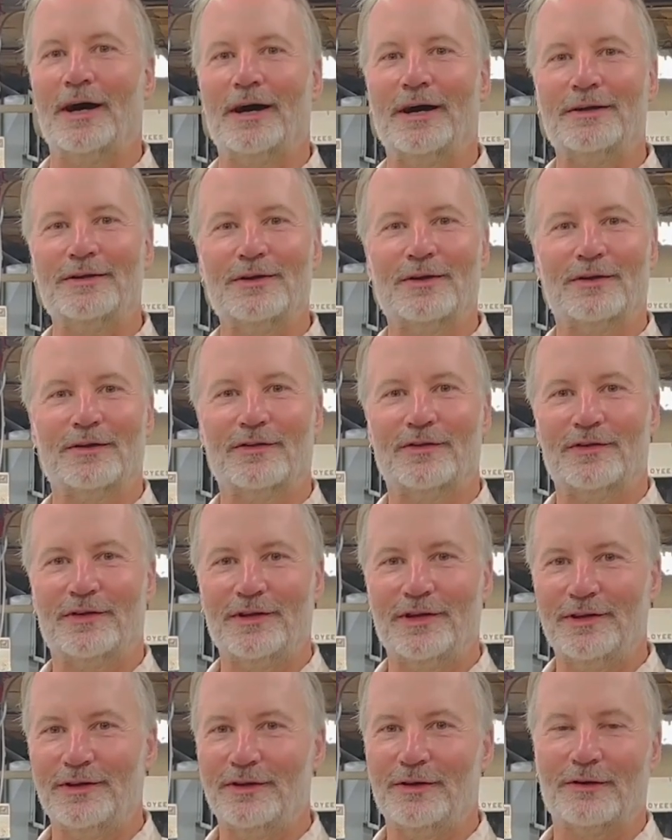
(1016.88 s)

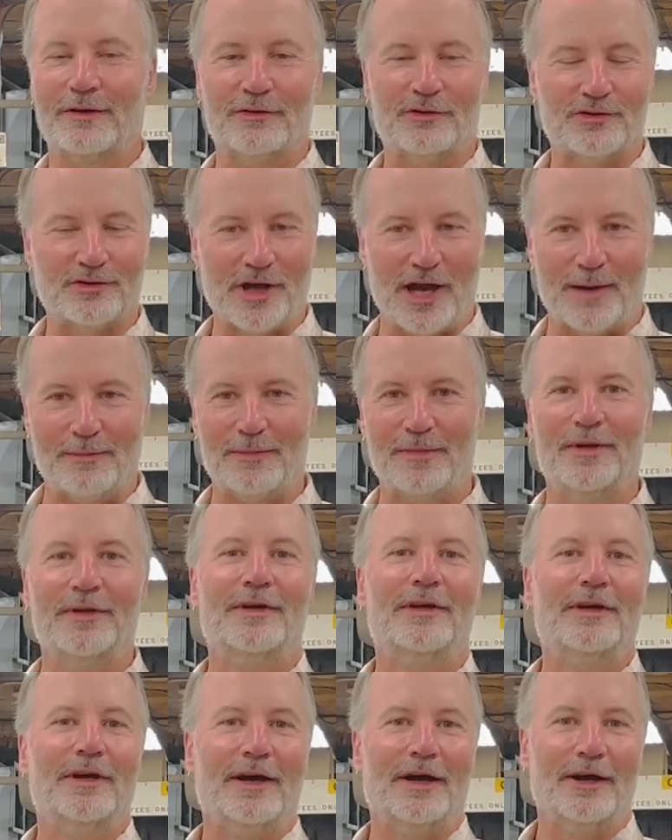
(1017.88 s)
You can shop,
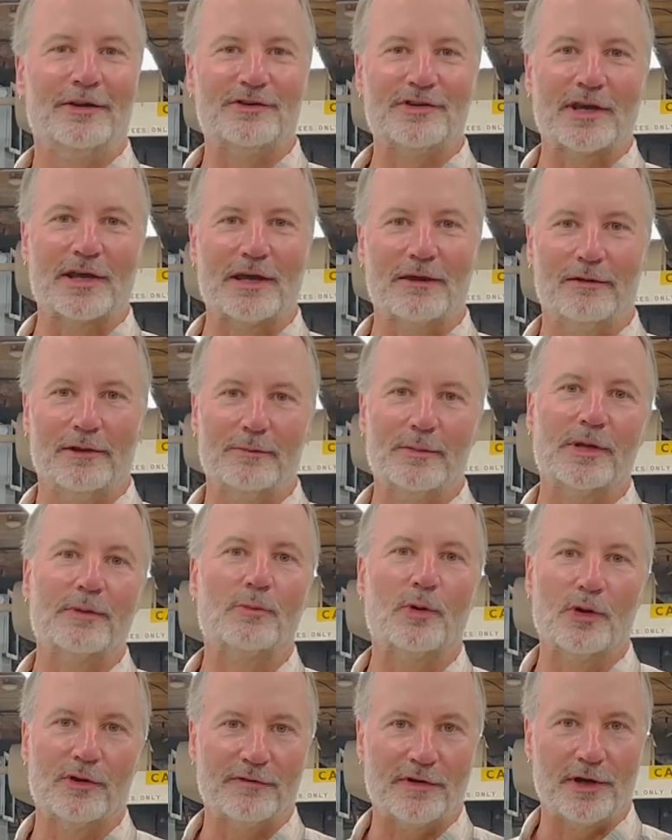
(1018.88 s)
check out a little bit
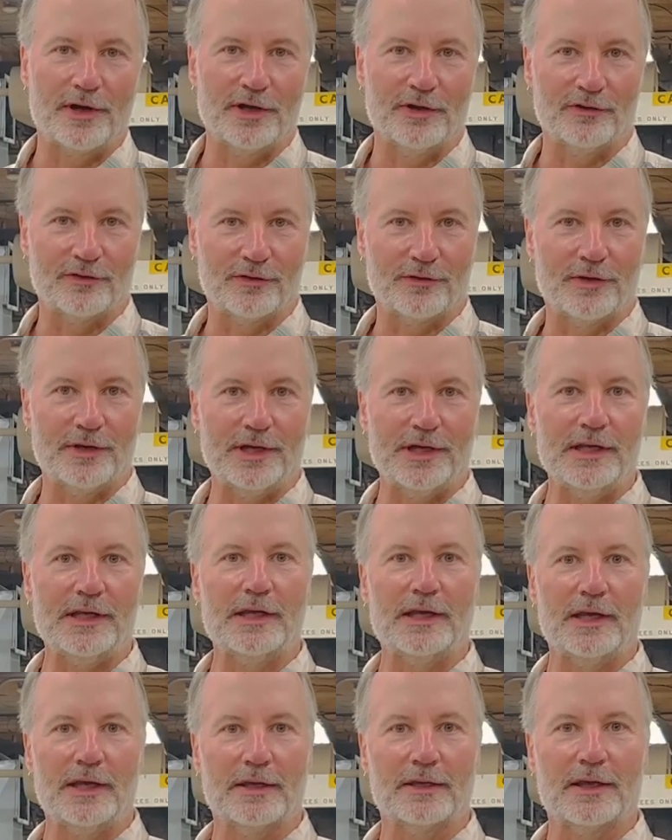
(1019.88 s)
more of our history,
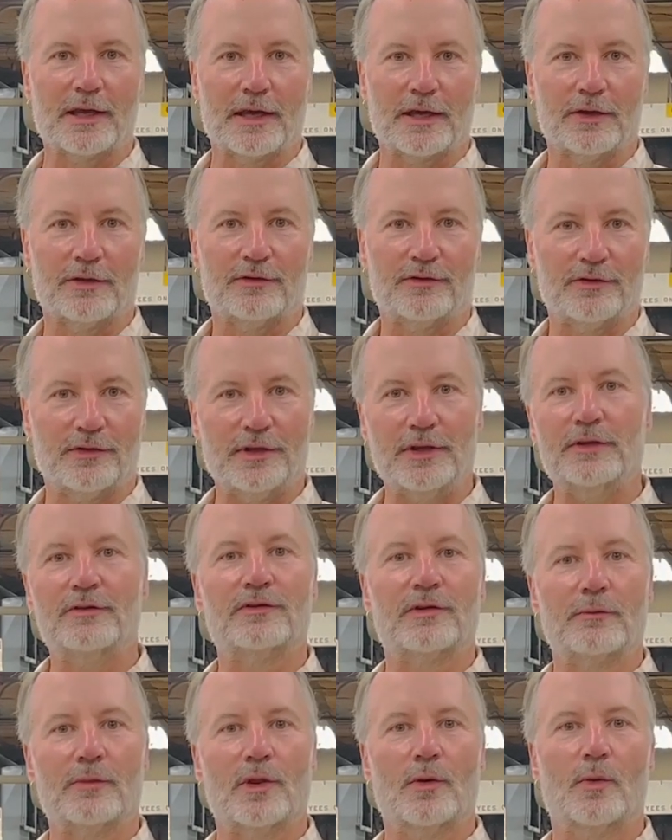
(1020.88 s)
and see
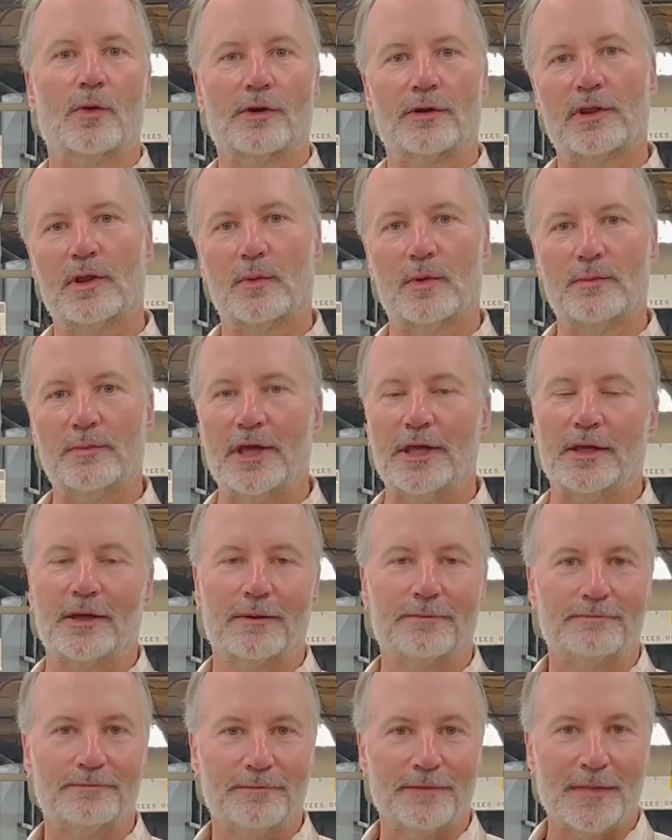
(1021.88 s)
some of the work that we make.
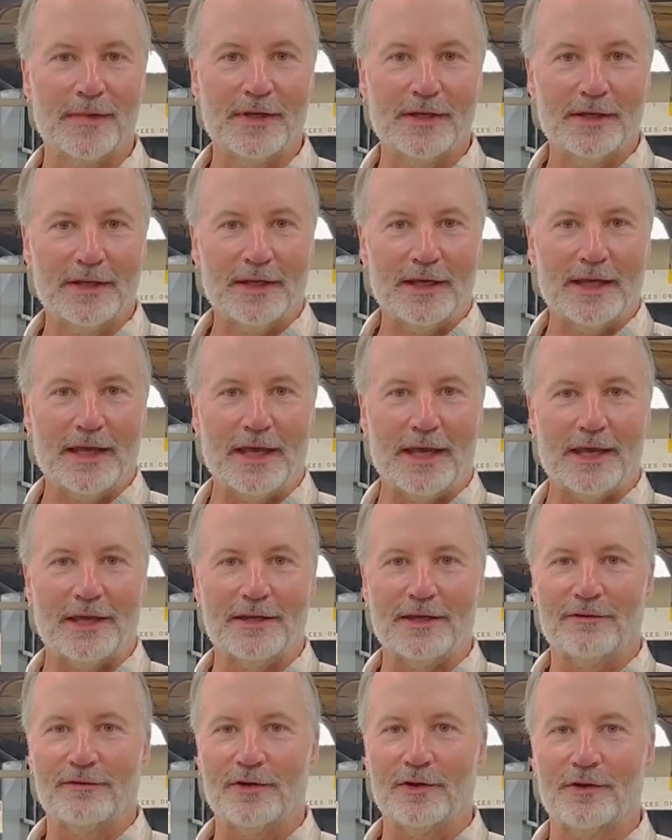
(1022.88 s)
And
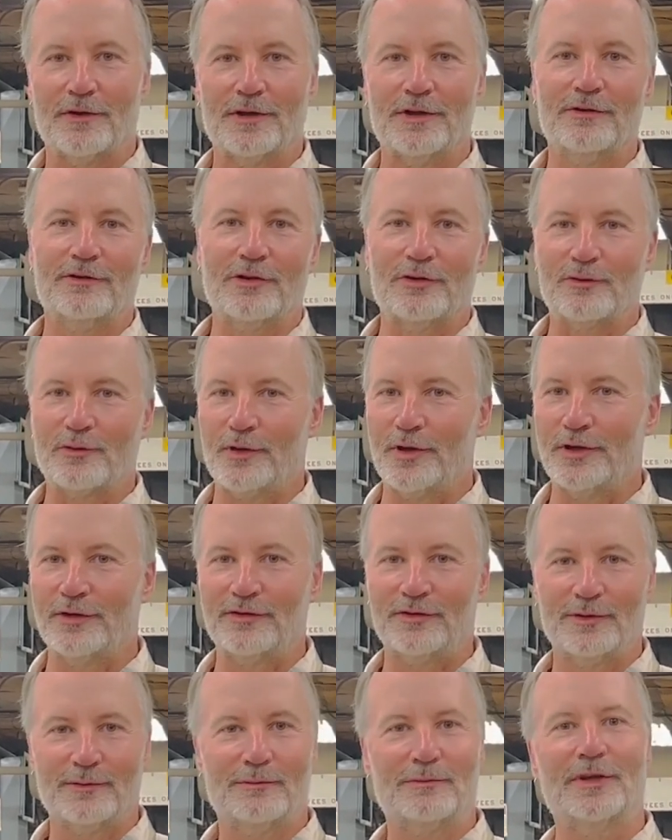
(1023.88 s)
if you're in Detroit,
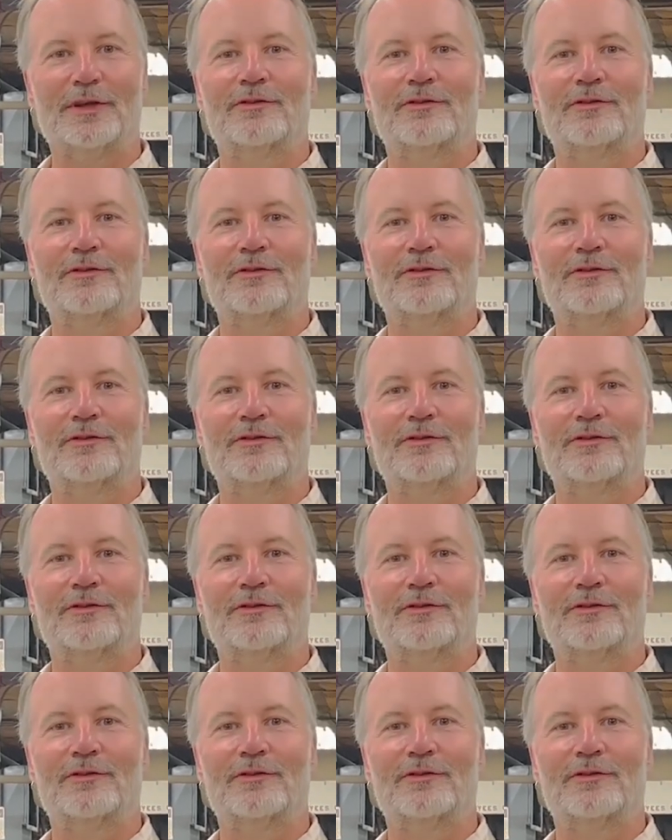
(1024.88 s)
make